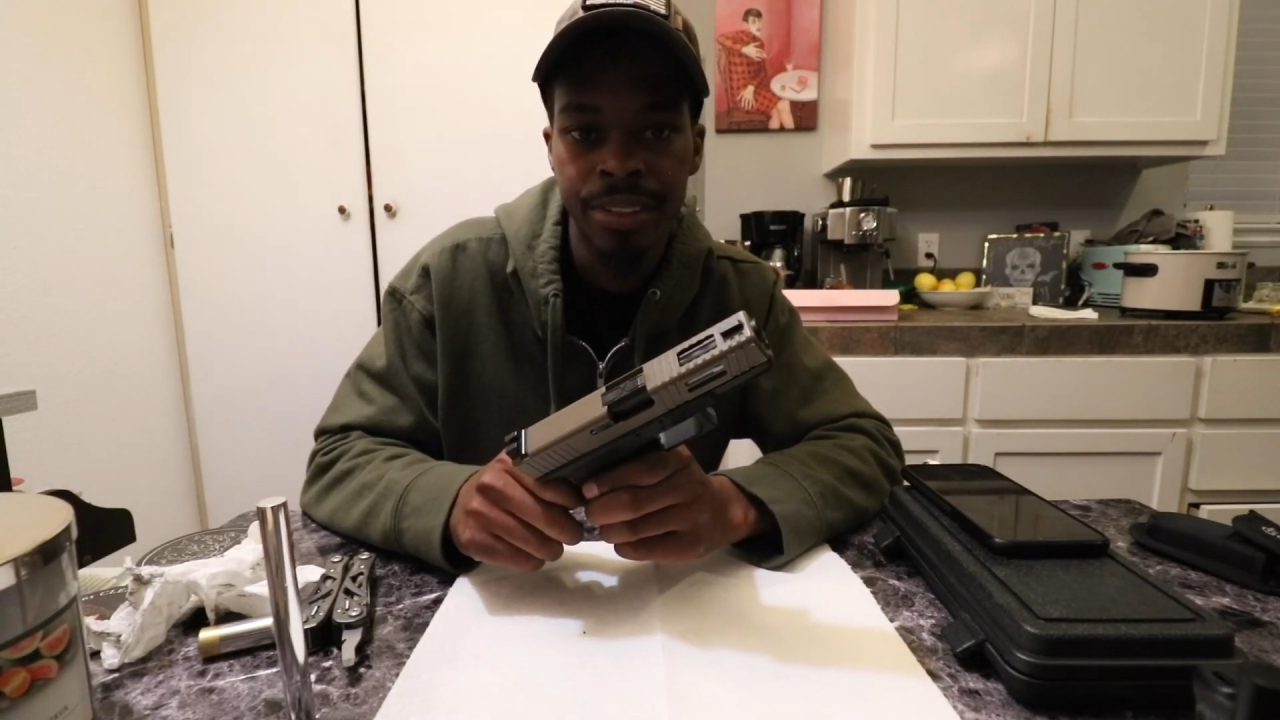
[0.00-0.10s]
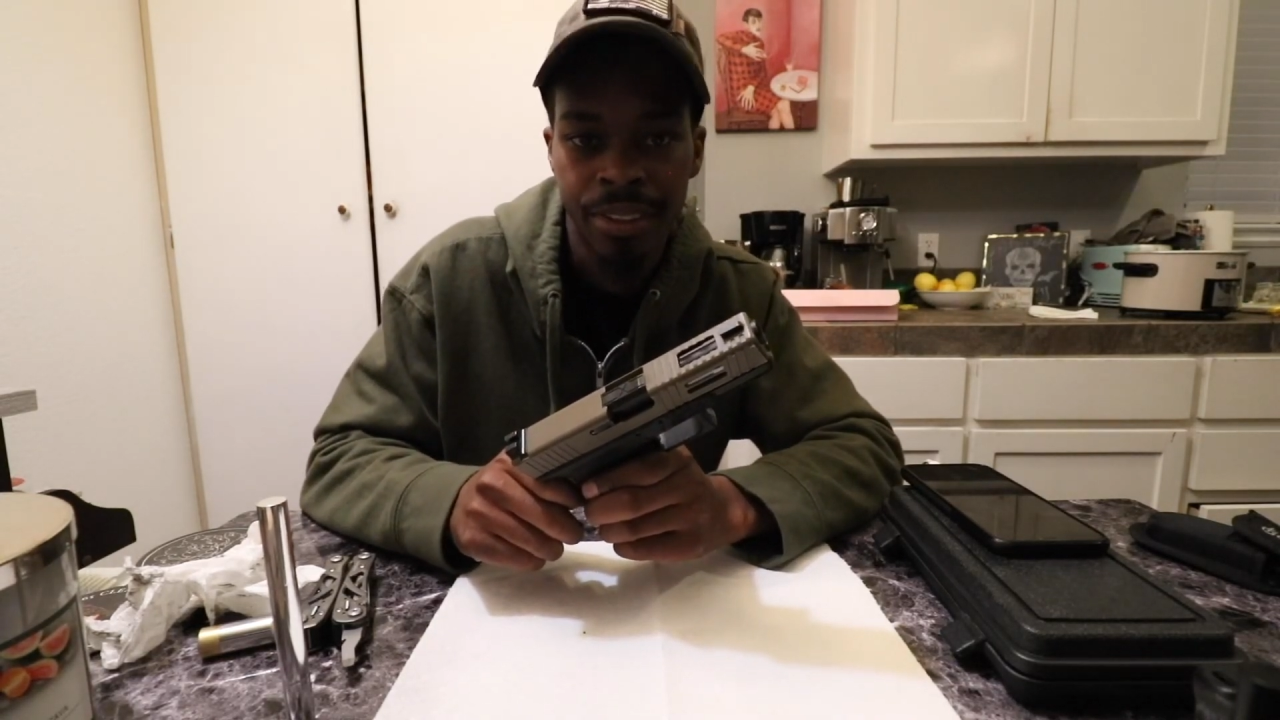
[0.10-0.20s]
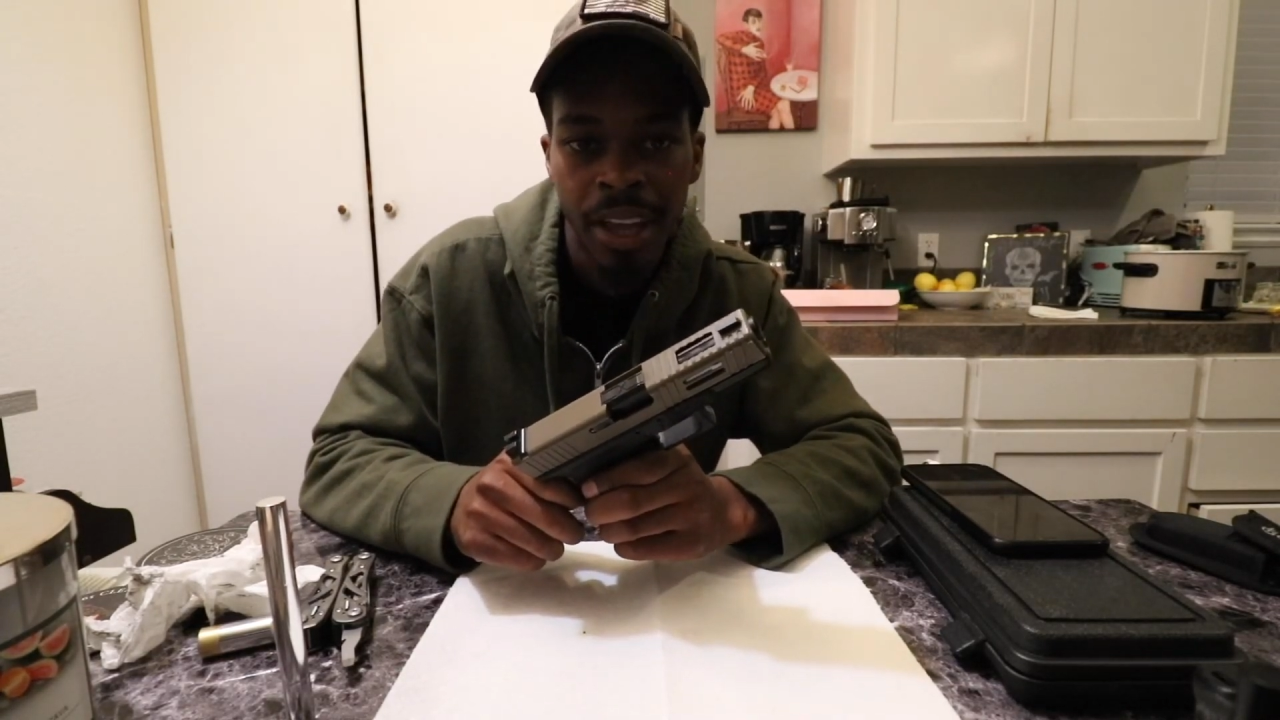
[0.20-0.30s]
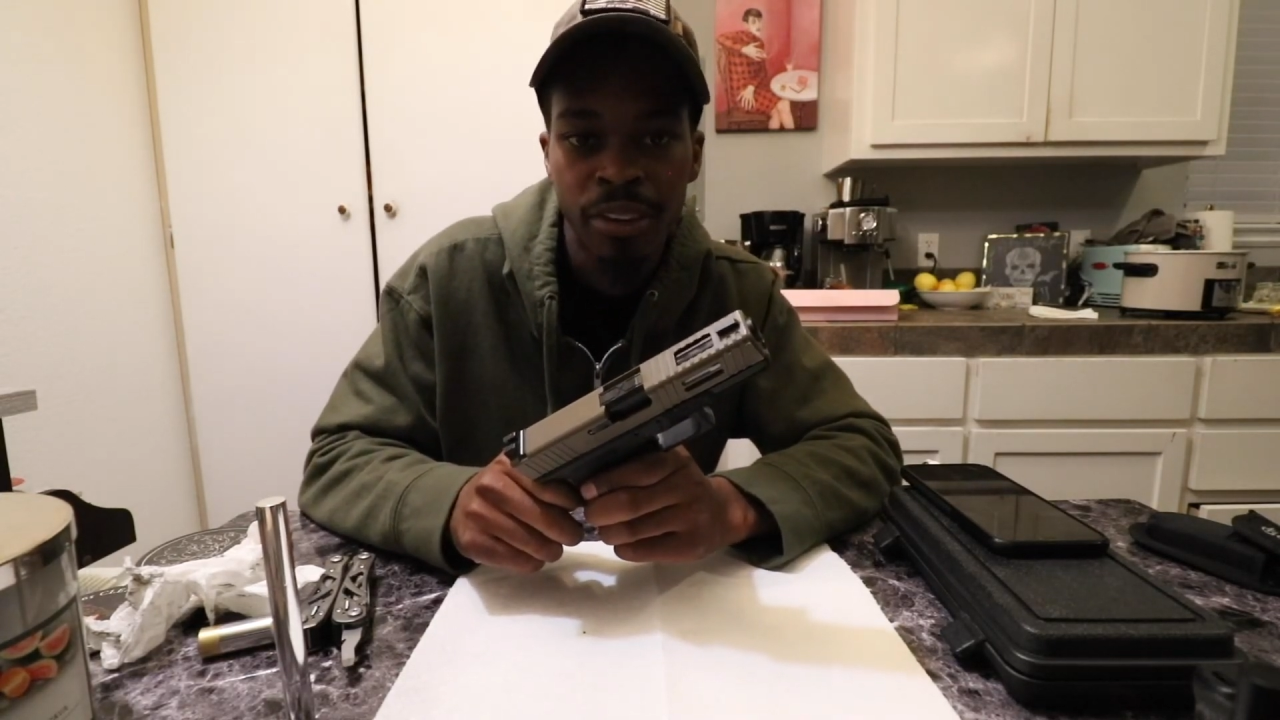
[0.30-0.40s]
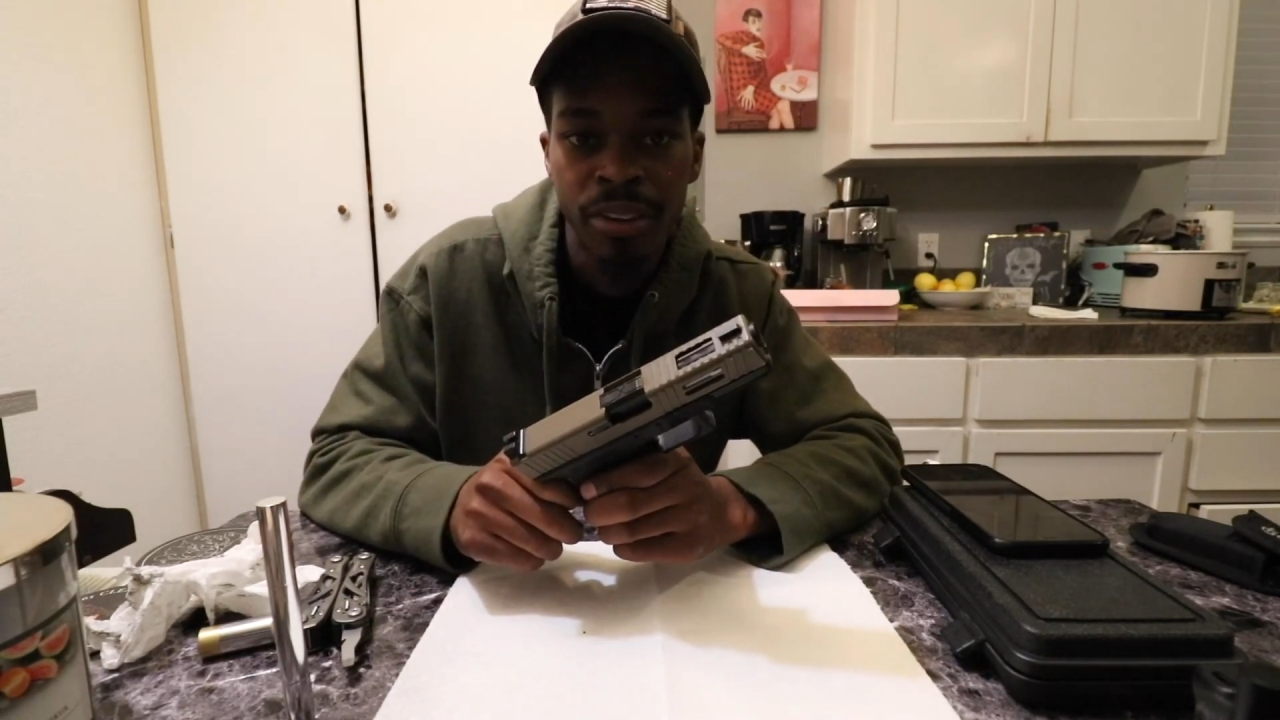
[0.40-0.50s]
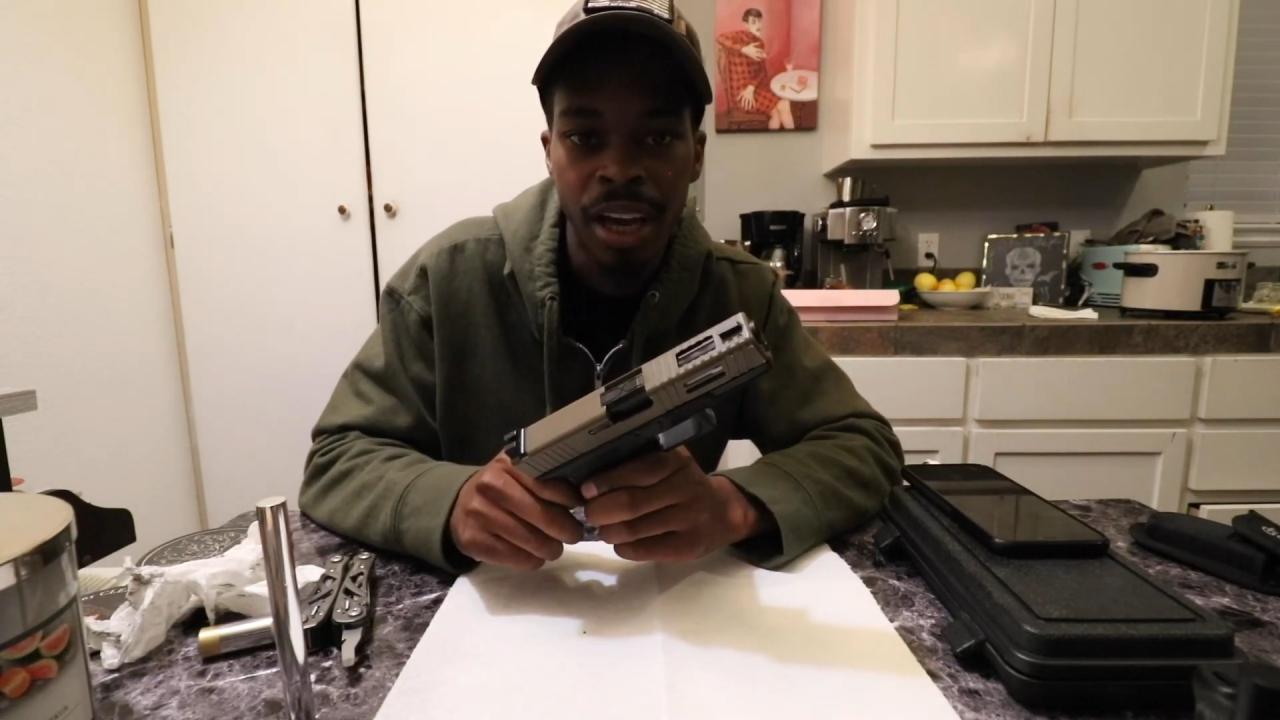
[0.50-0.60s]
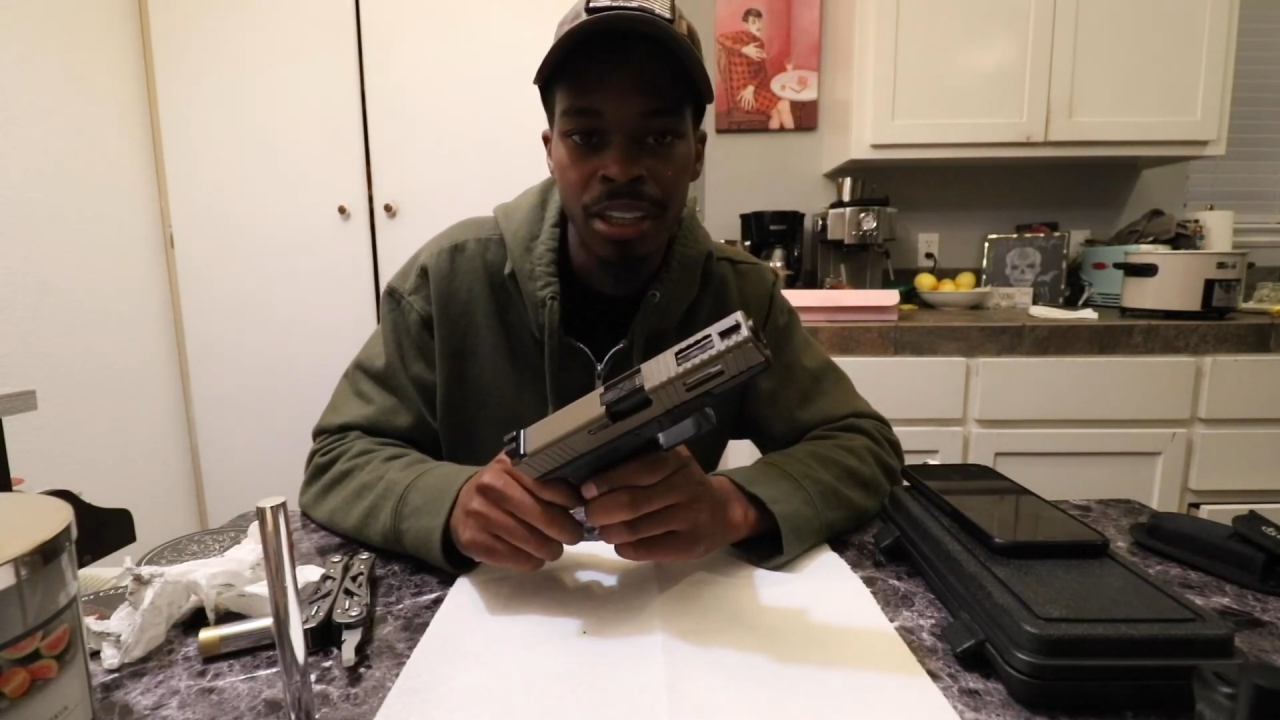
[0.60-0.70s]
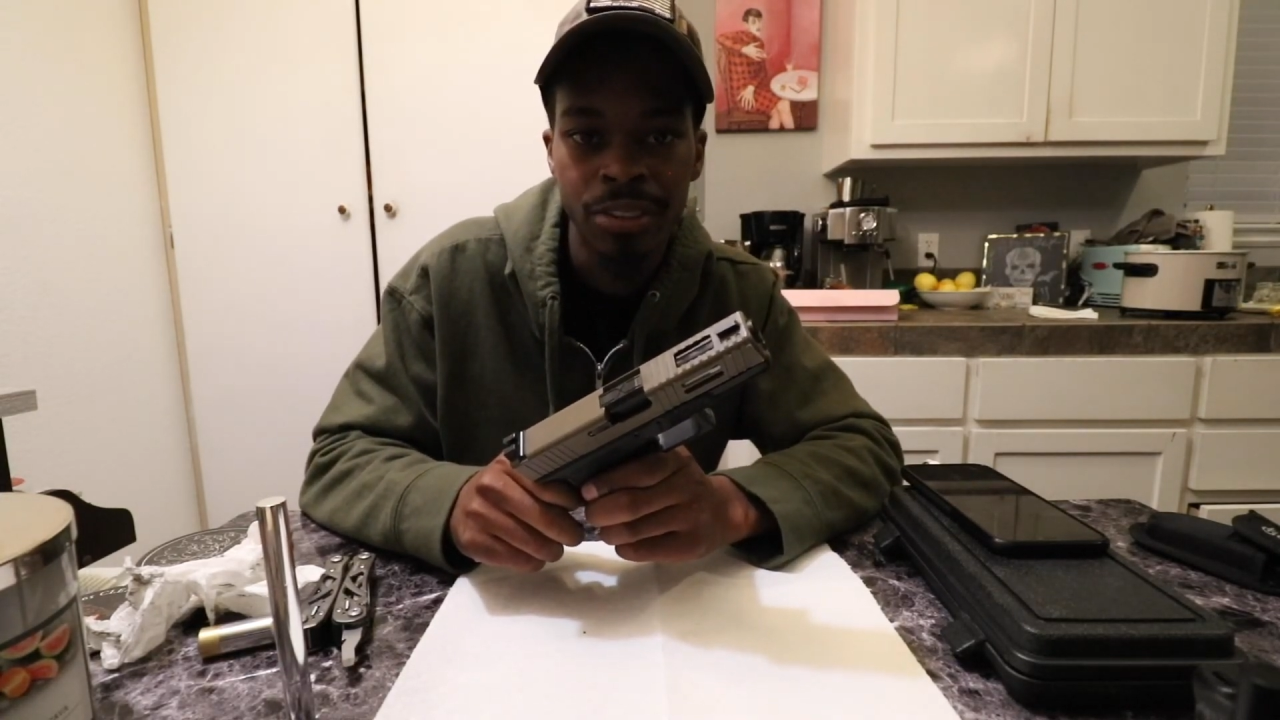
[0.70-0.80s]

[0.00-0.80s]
Thank you guys